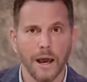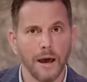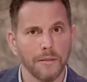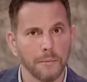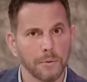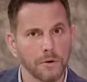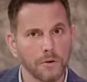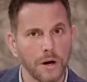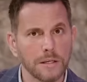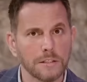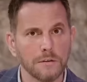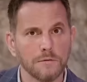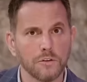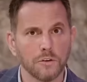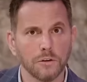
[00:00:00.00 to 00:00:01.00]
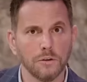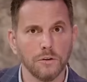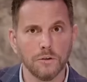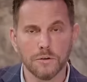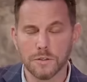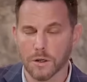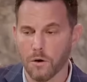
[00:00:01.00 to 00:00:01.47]
and the progressives are
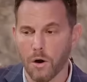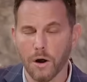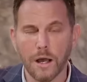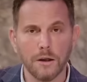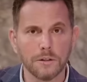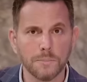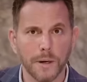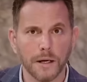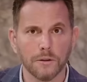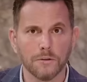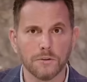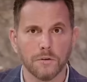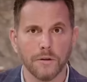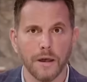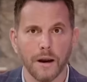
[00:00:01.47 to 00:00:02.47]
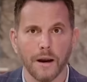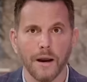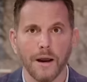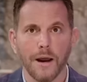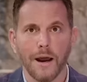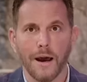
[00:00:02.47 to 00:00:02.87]
loons and all hell's breaking loose over there.